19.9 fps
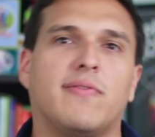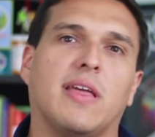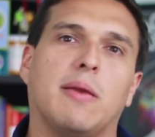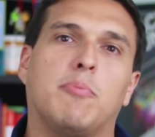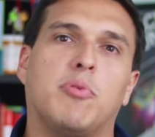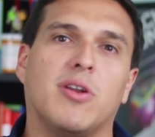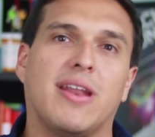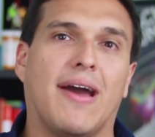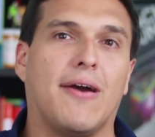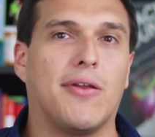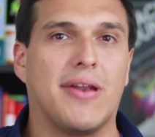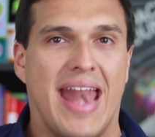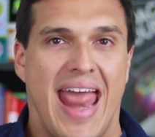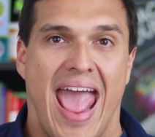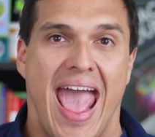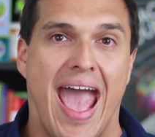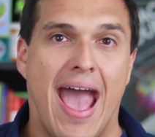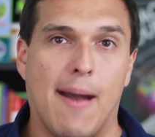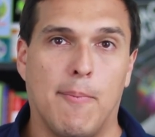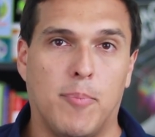if they put out an
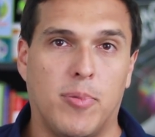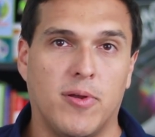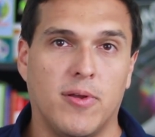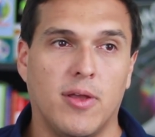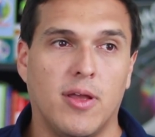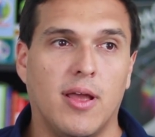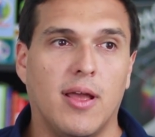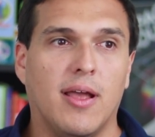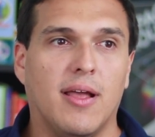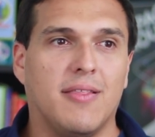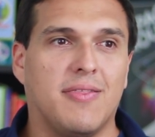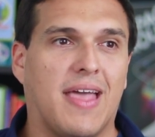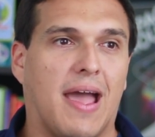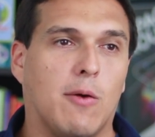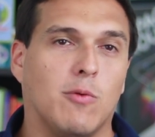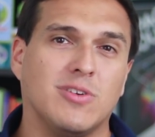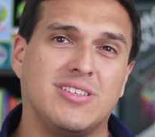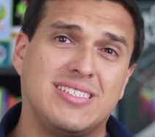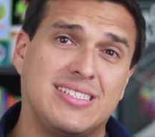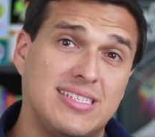app
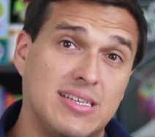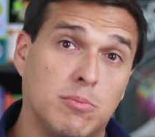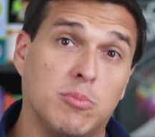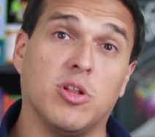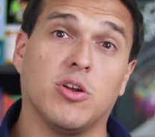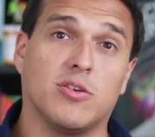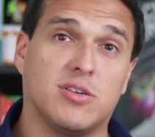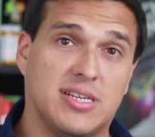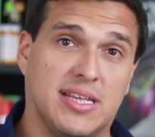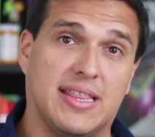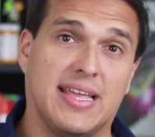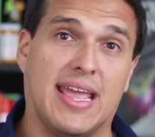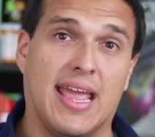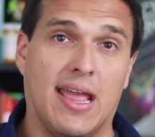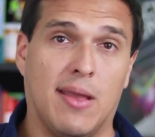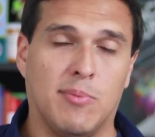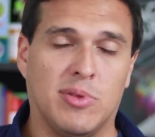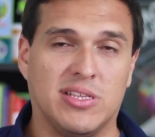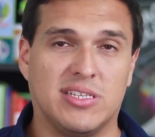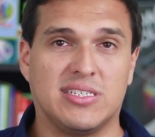that was similar to the
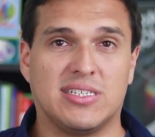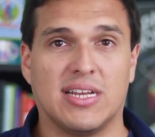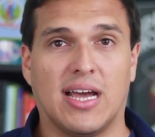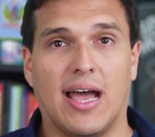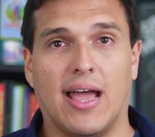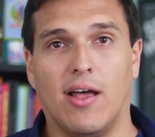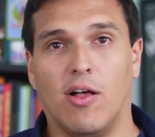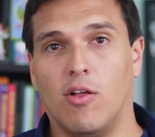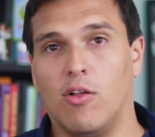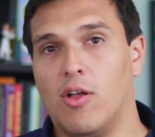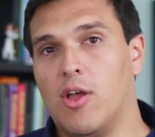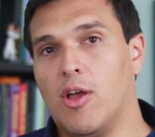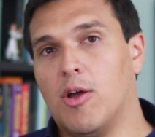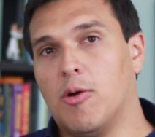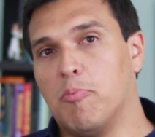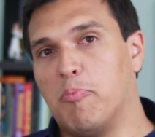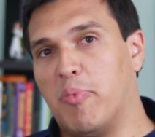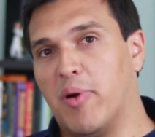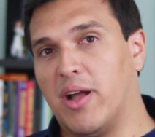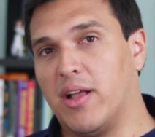game in style,
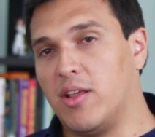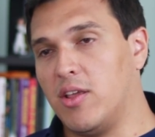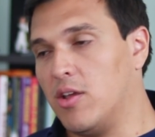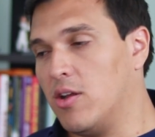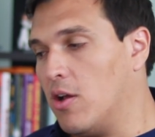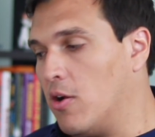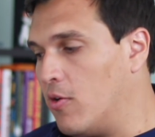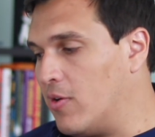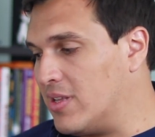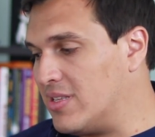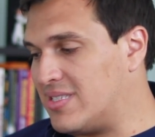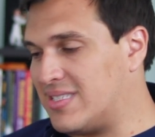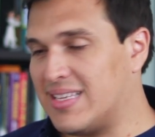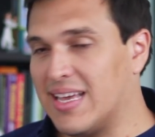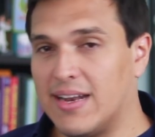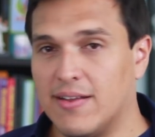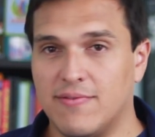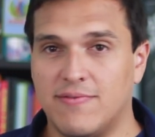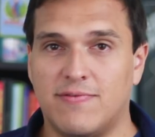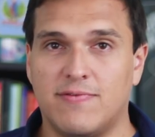but, you know,
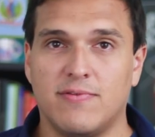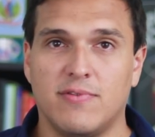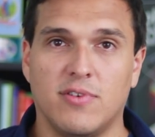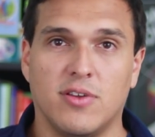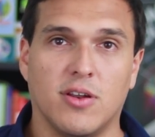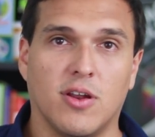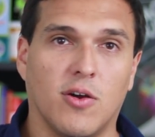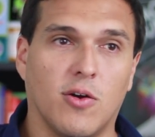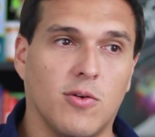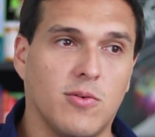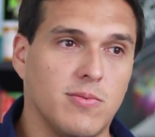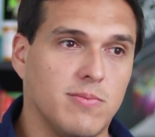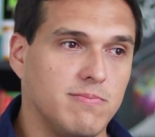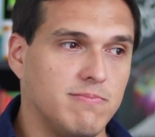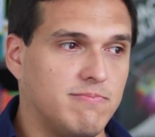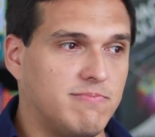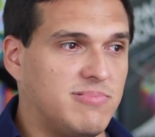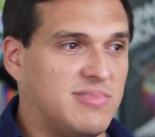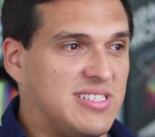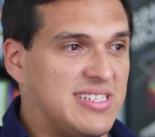instead of, you know,
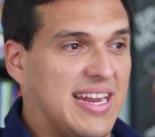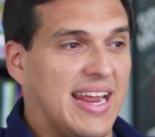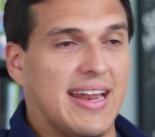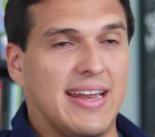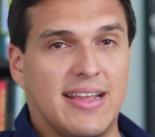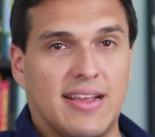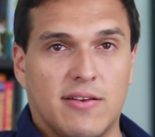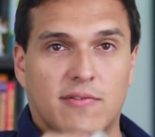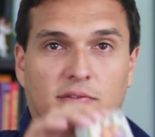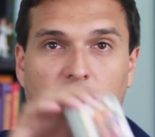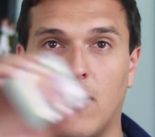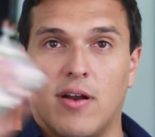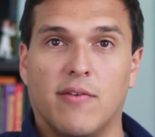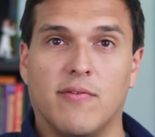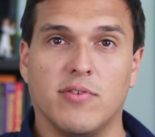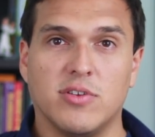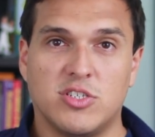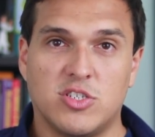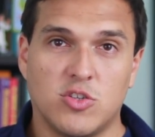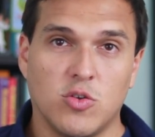standing in front
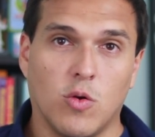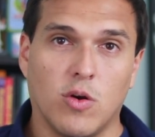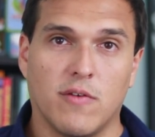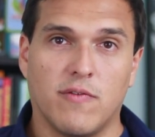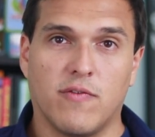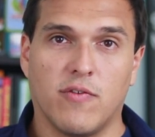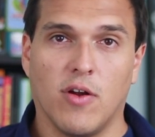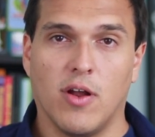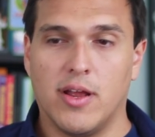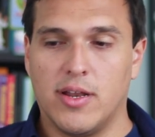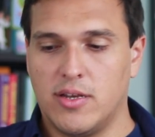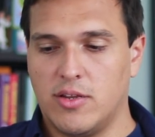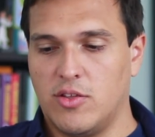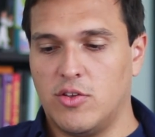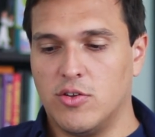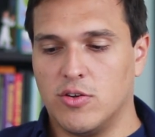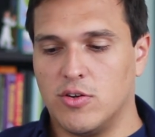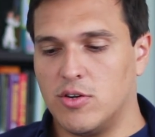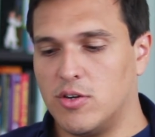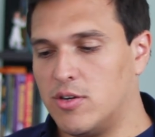of a storefront,
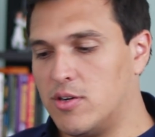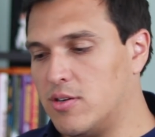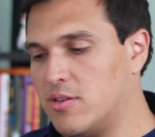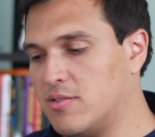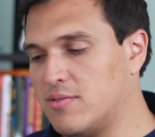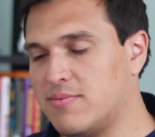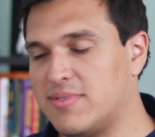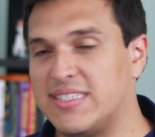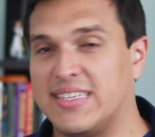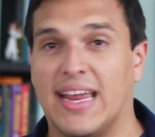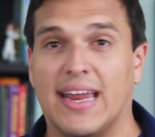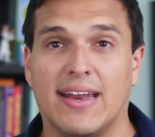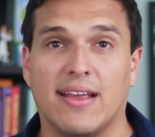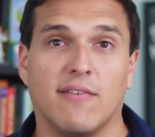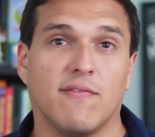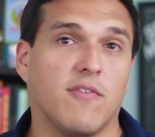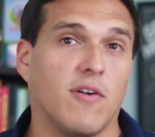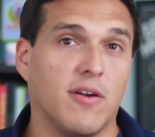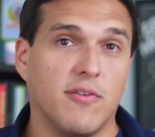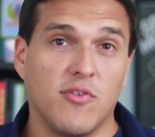you're standing
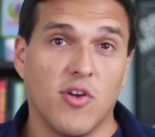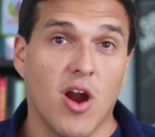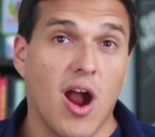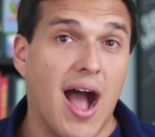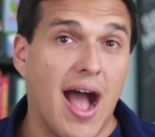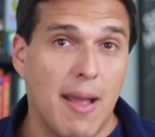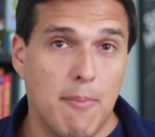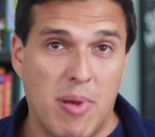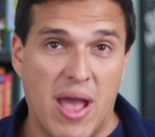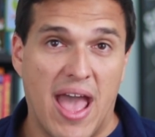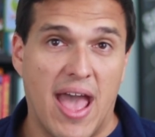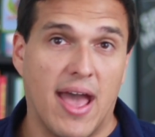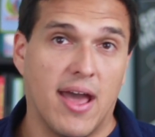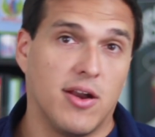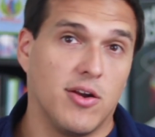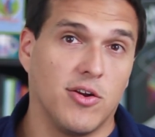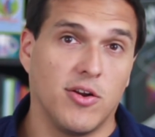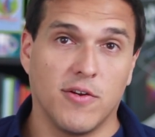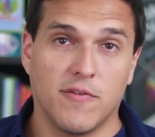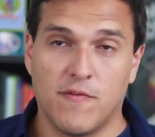in front of your
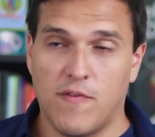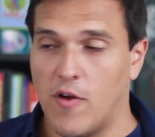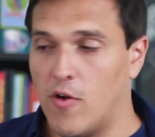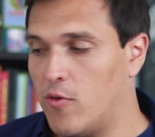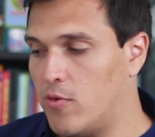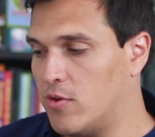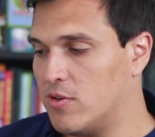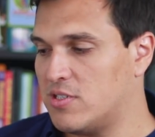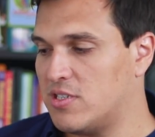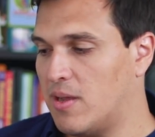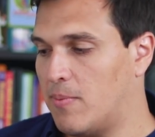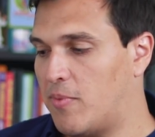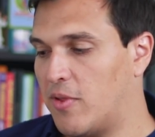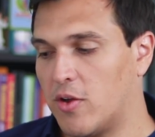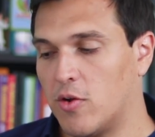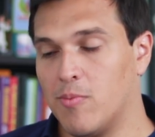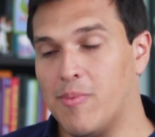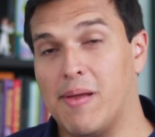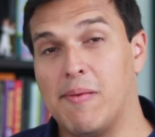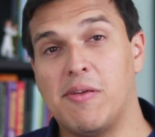iPad or your phone or
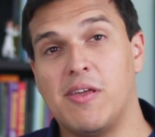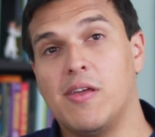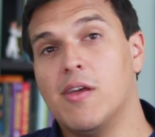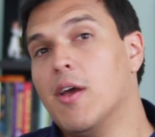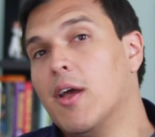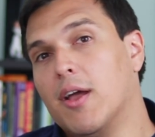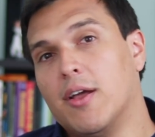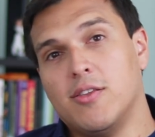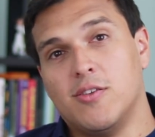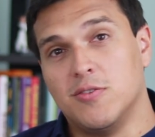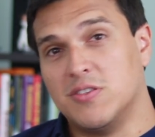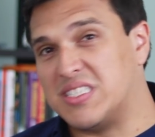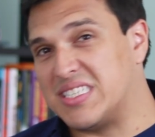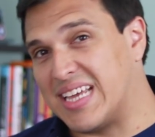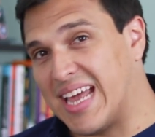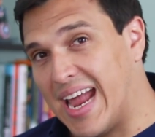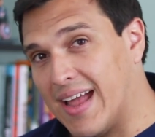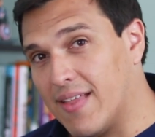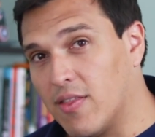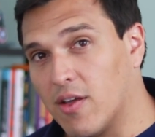something, or maybe you
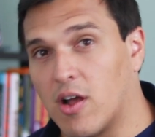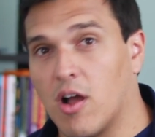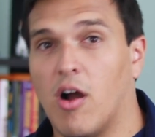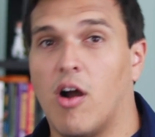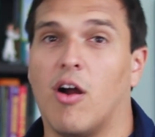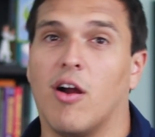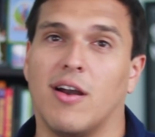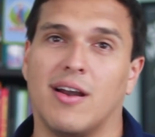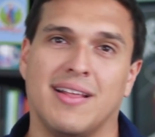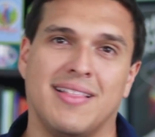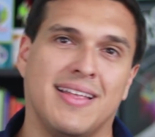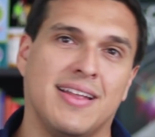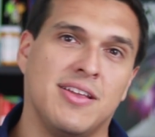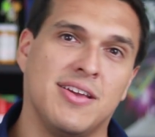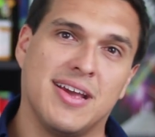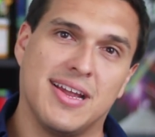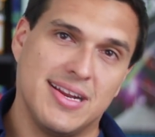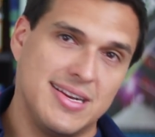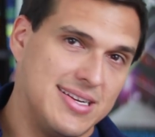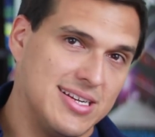scan the card and then
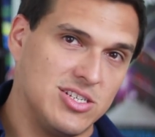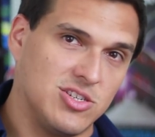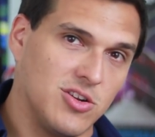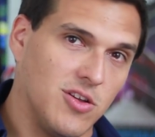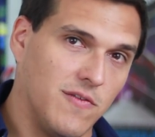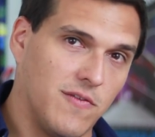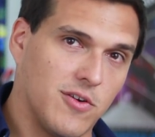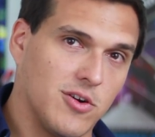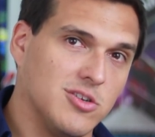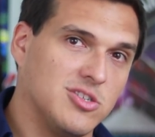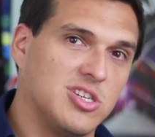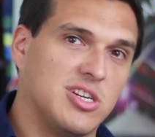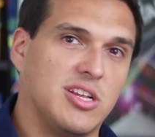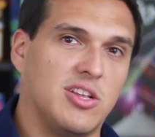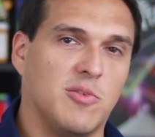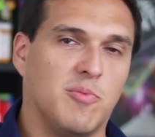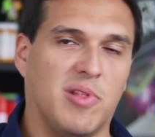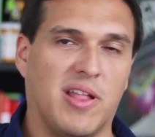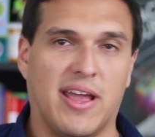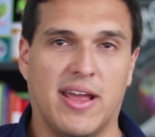you get a digital version
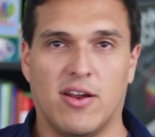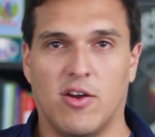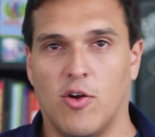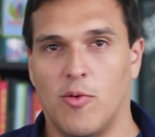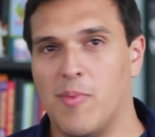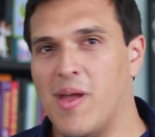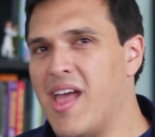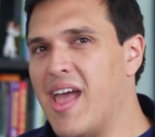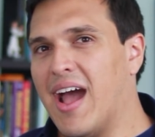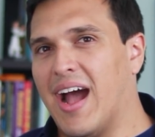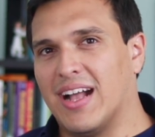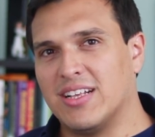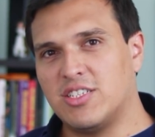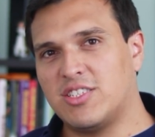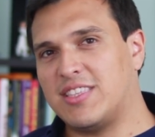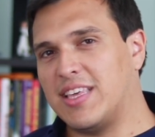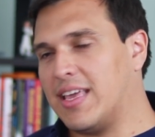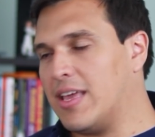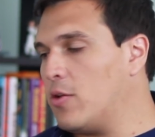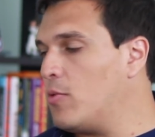and you play at home. I
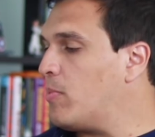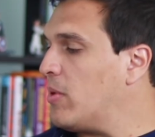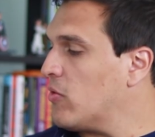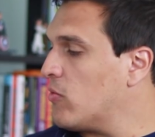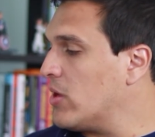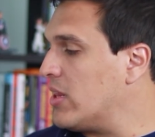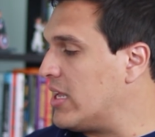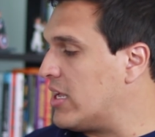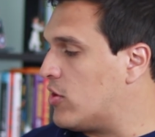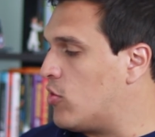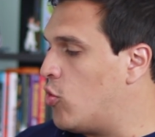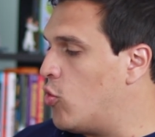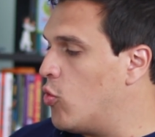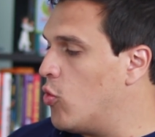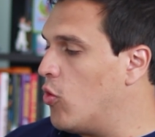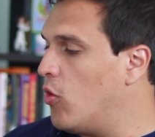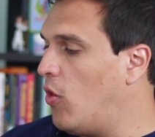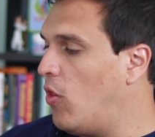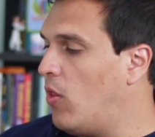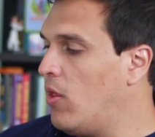just think it would be really
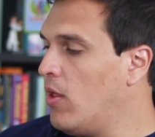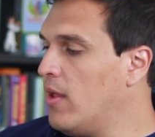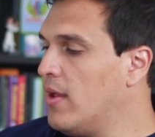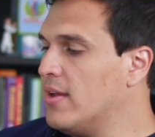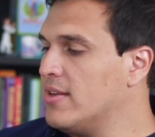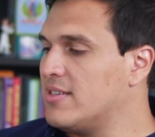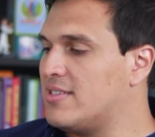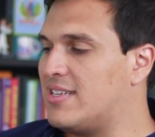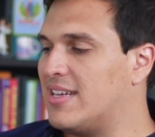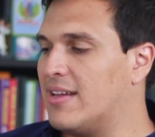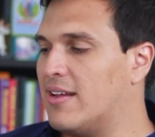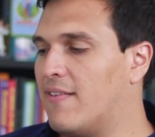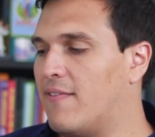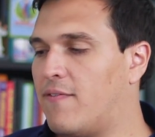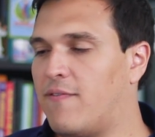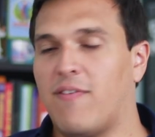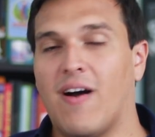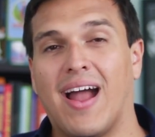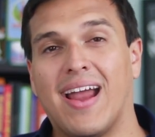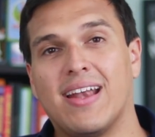cool to
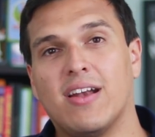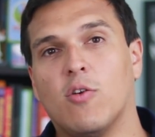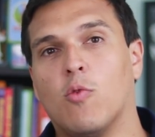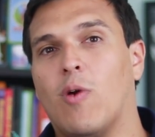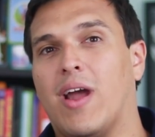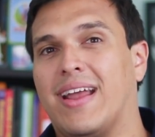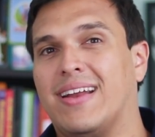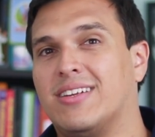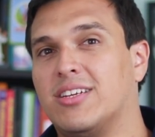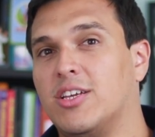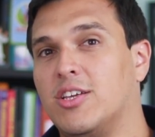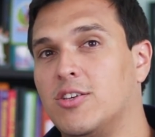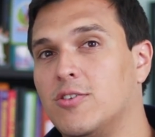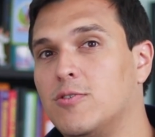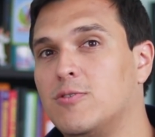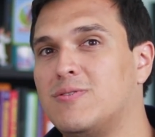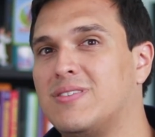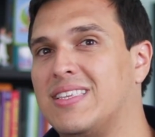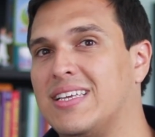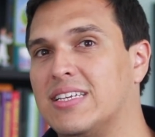find a way to
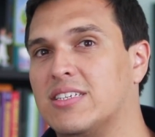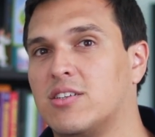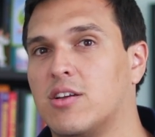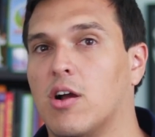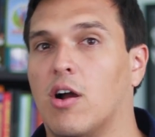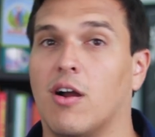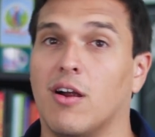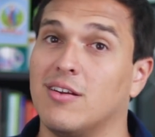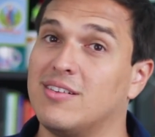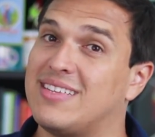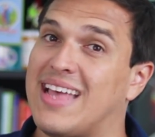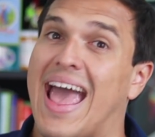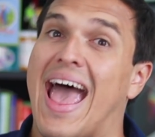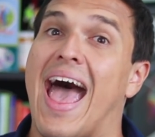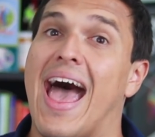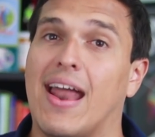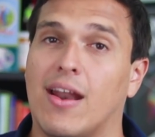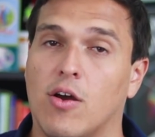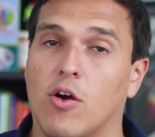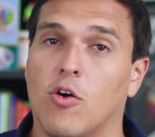use these cards
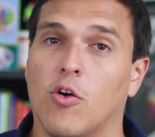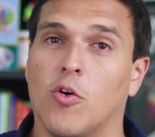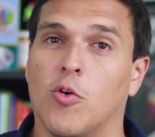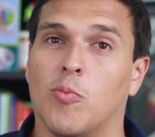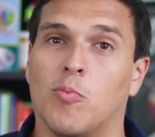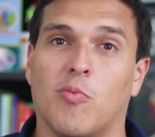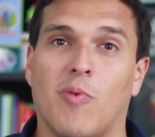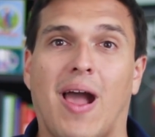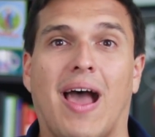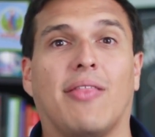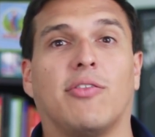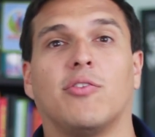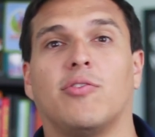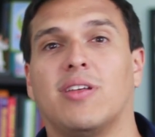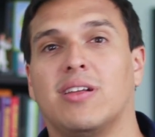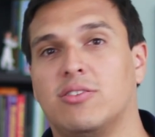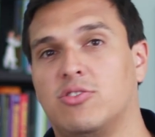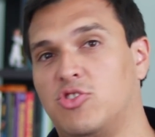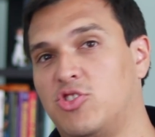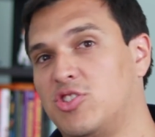at home rather
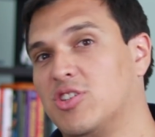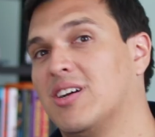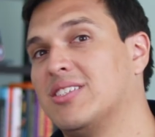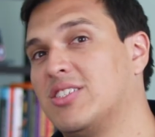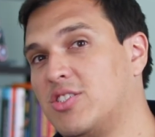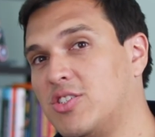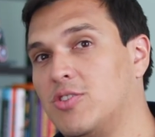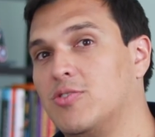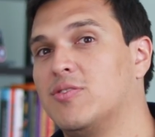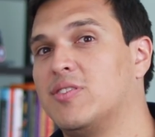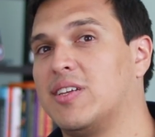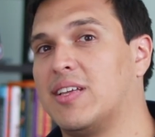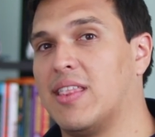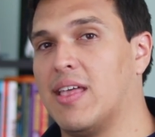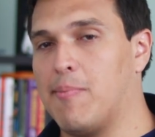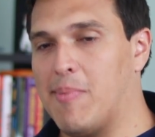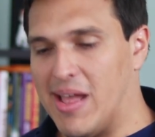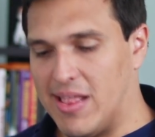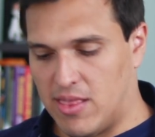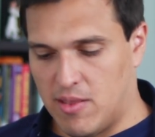than just using
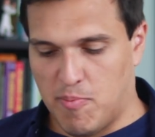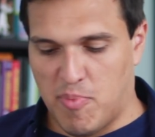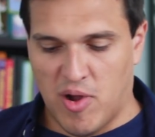them at the